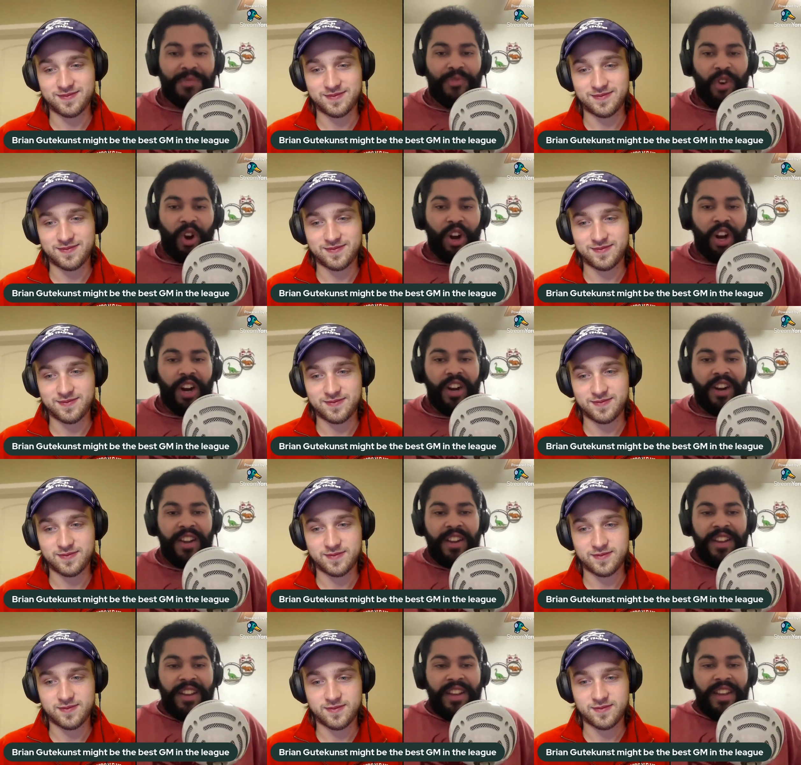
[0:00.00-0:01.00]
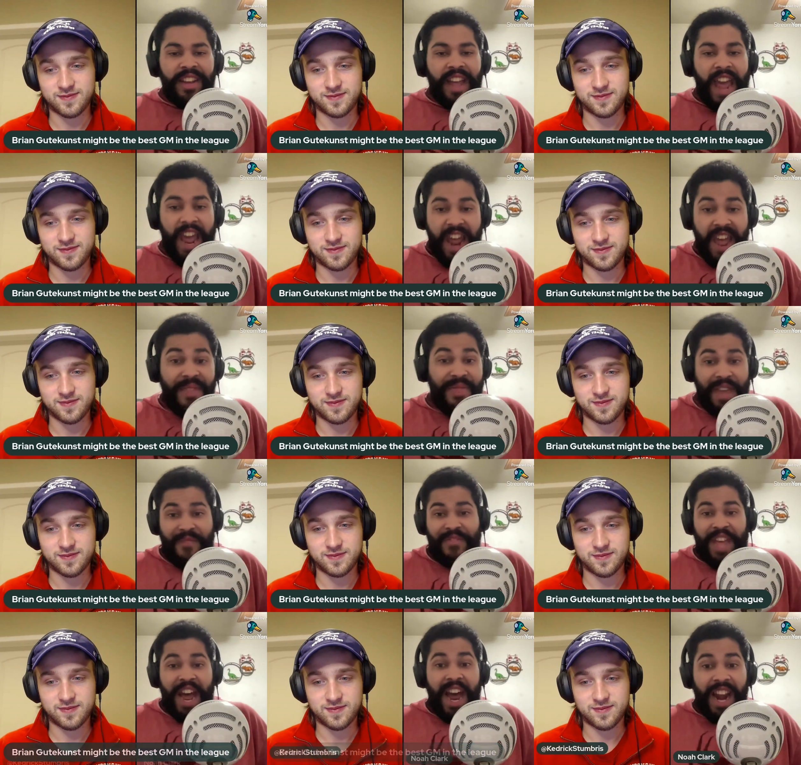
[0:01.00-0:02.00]
Speaker 1: far, and they've
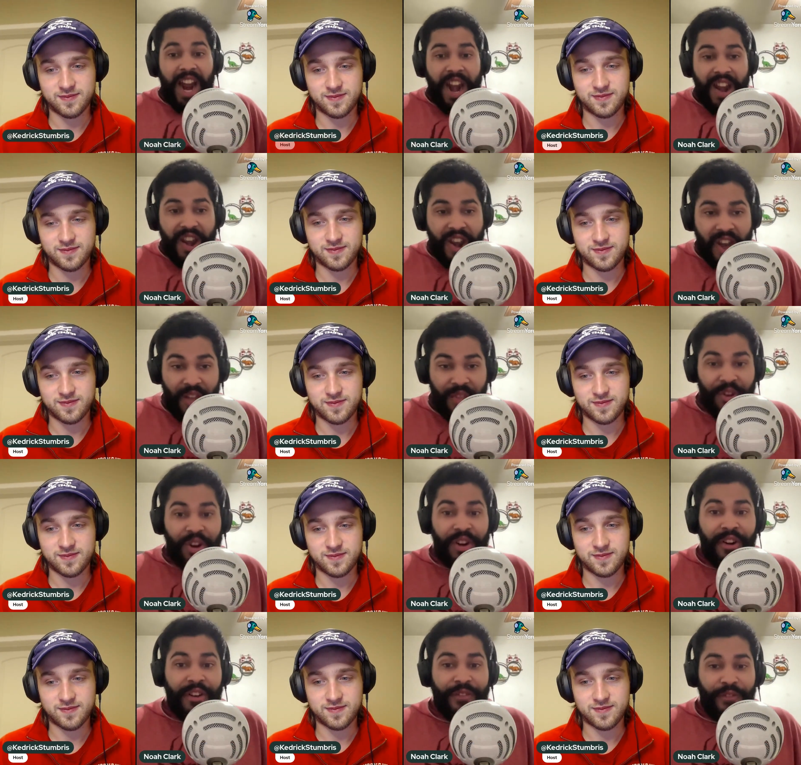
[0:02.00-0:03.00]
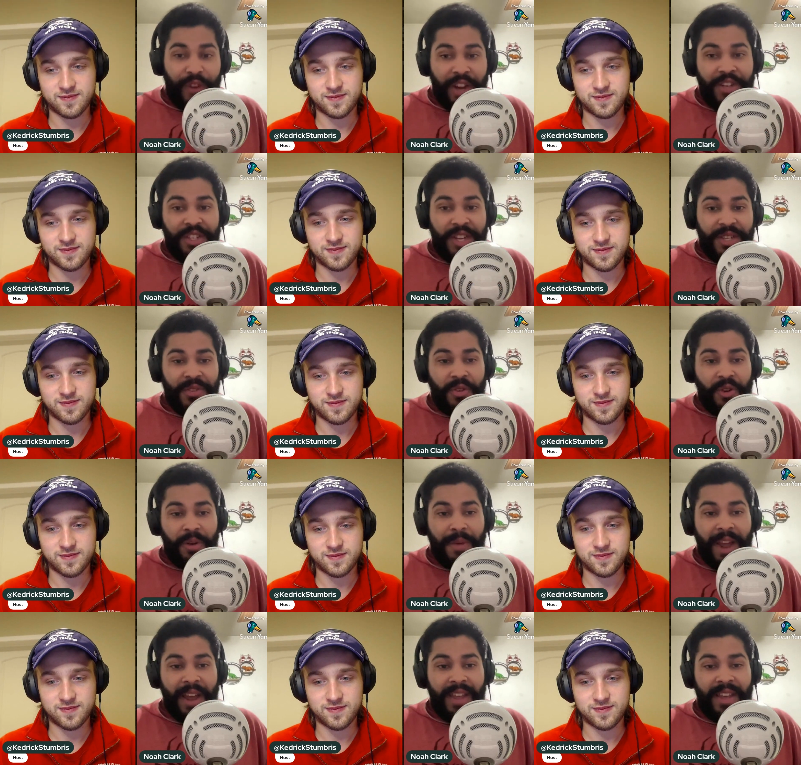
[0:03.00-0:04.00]
got another franchise
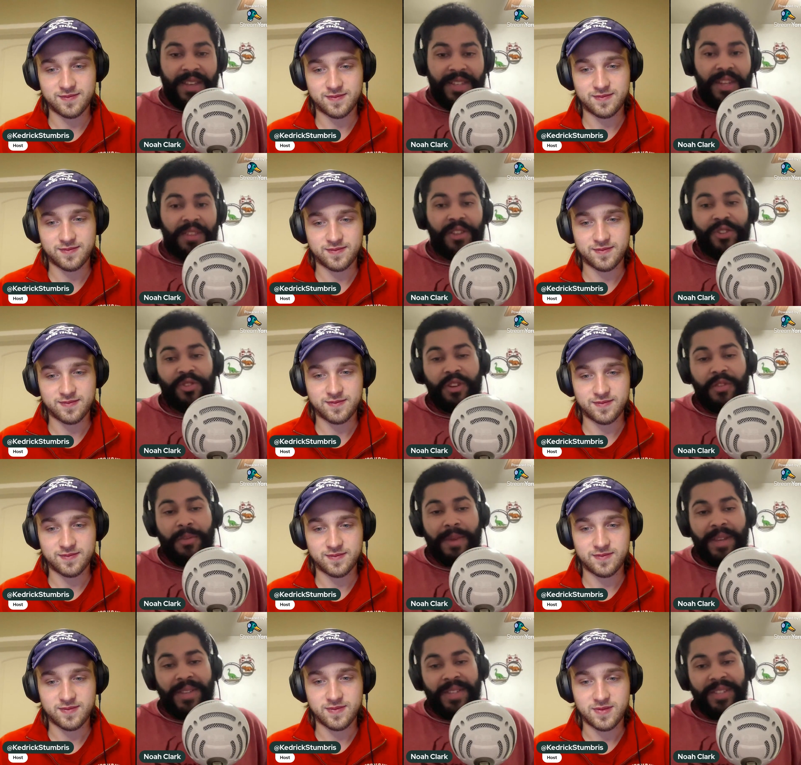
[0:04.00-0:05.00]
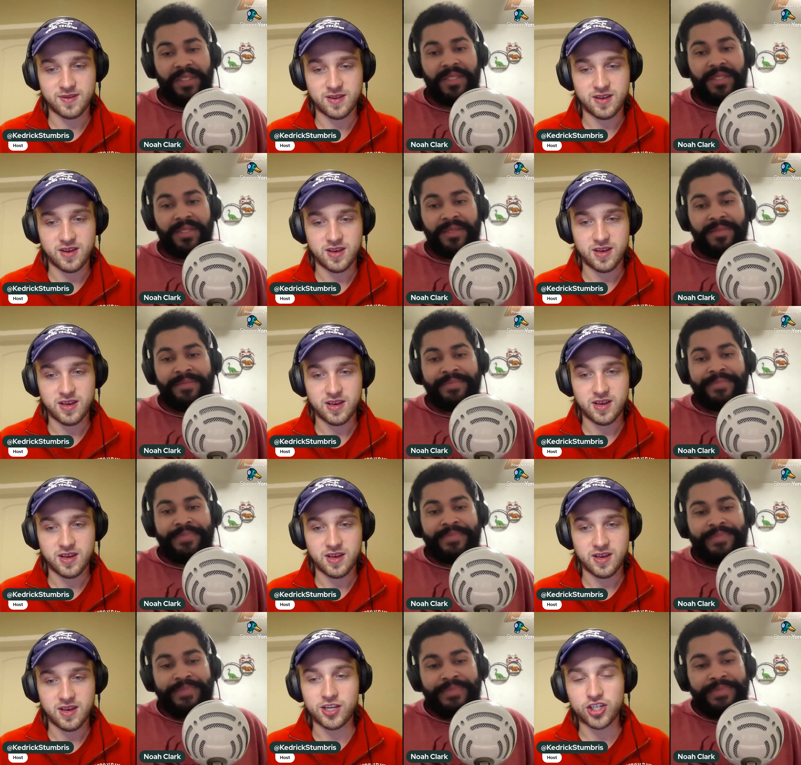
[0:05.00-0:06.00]
quarterback is nothing short of amazing.
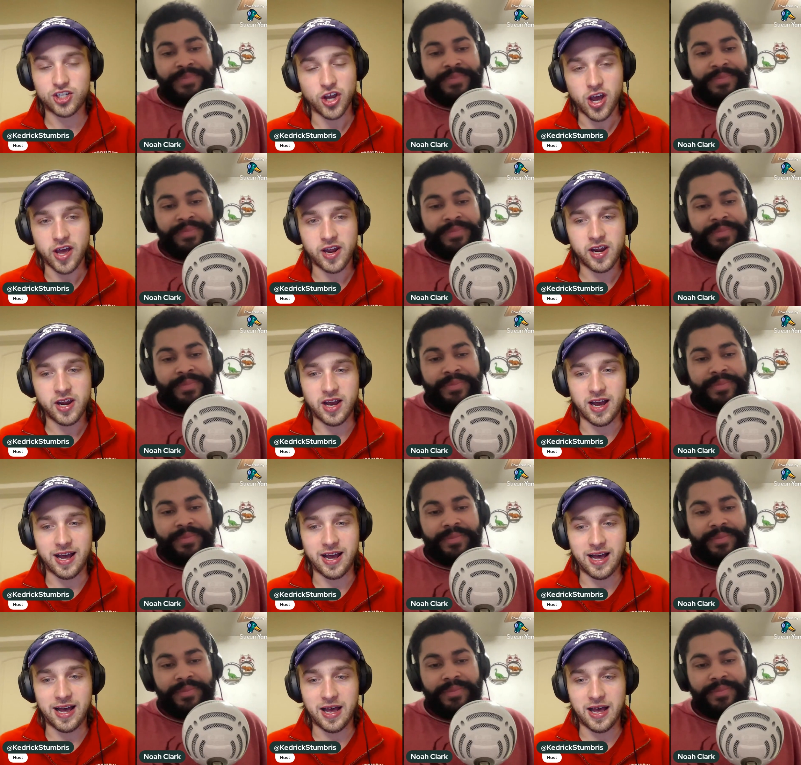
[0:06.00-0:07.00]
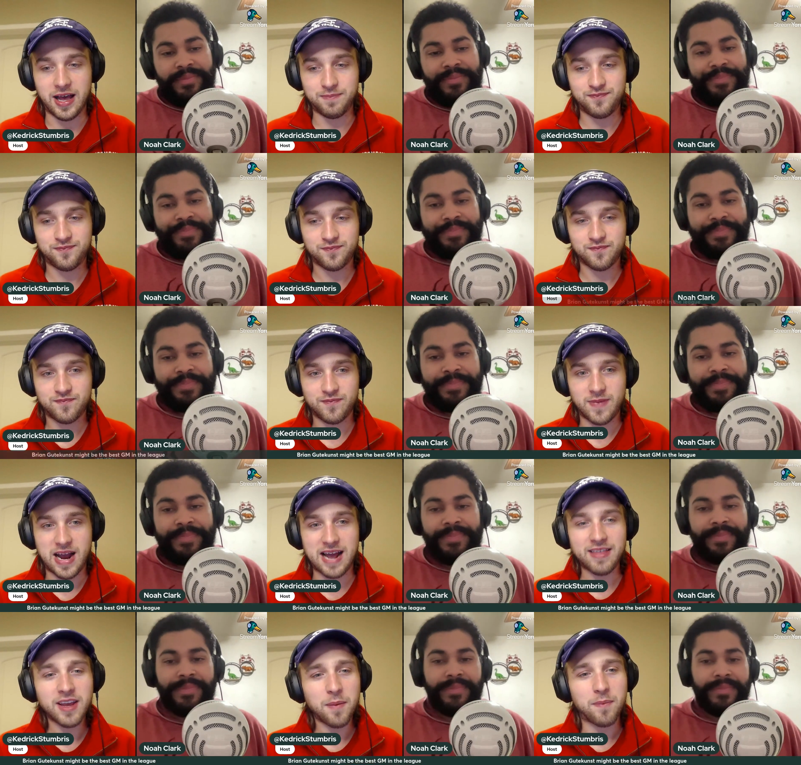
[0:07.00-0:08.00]
Speaker 2: He should. Um,
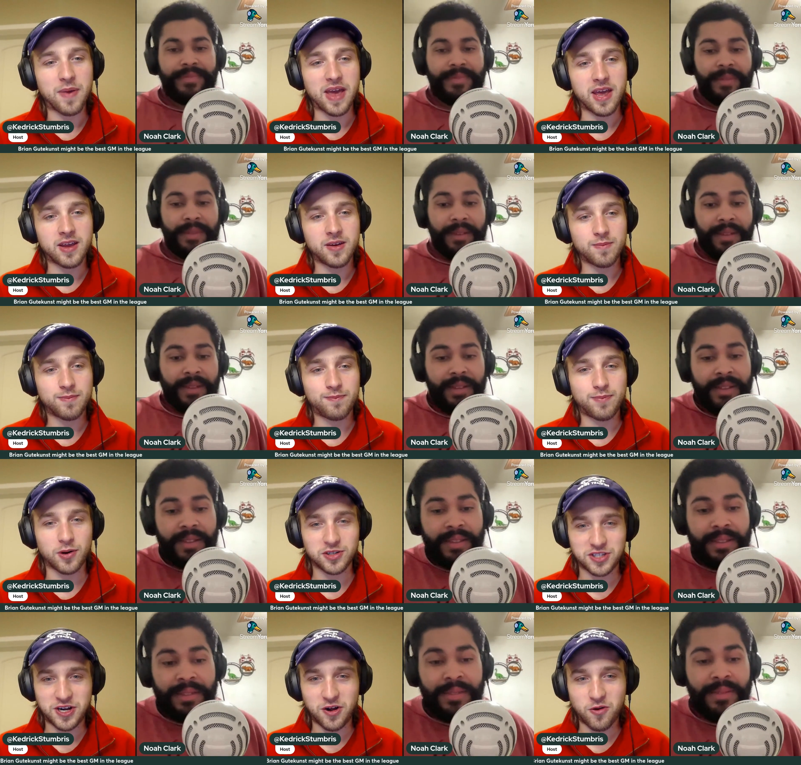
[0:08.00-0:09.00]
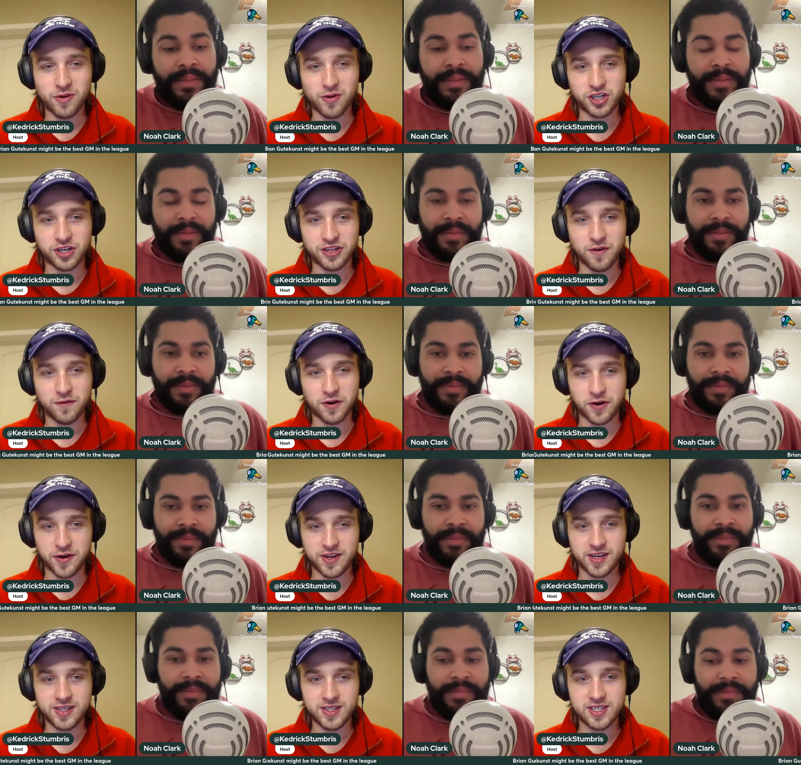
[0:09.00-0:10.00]
I think a big personnel question though for
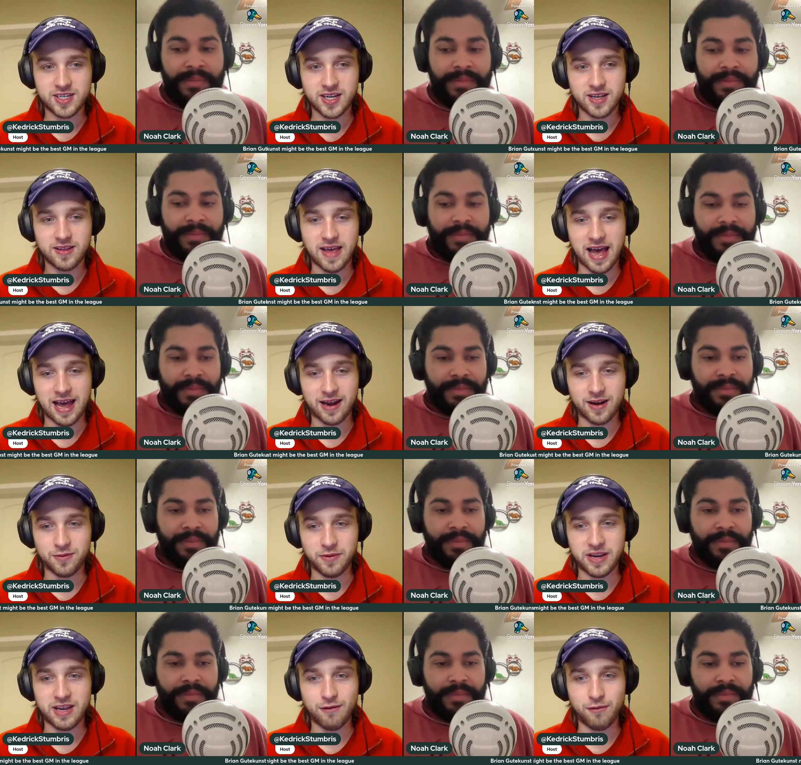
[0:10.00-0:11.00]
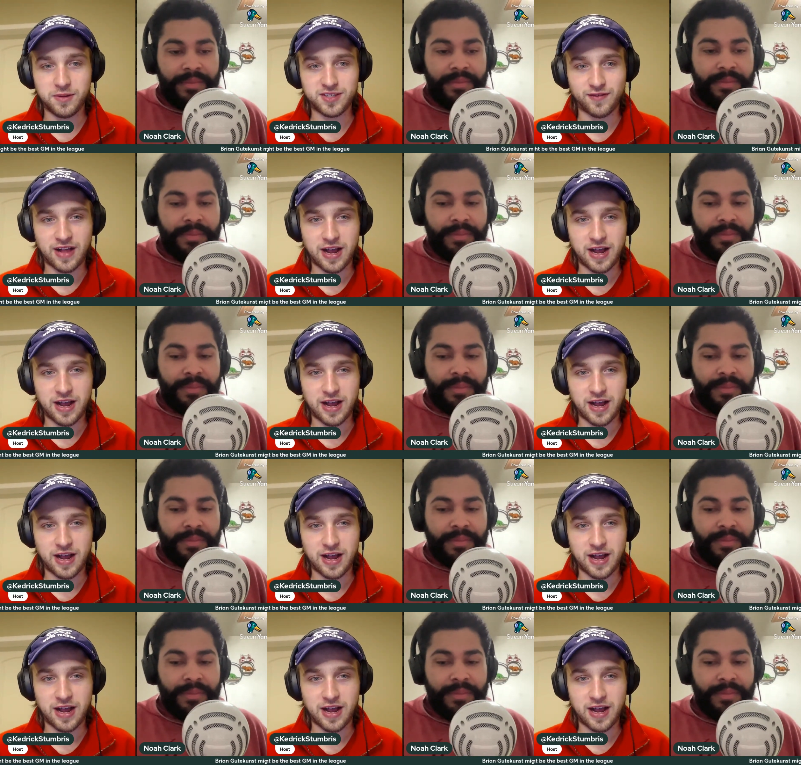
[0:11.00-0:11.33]
Gutekunst that we can give him his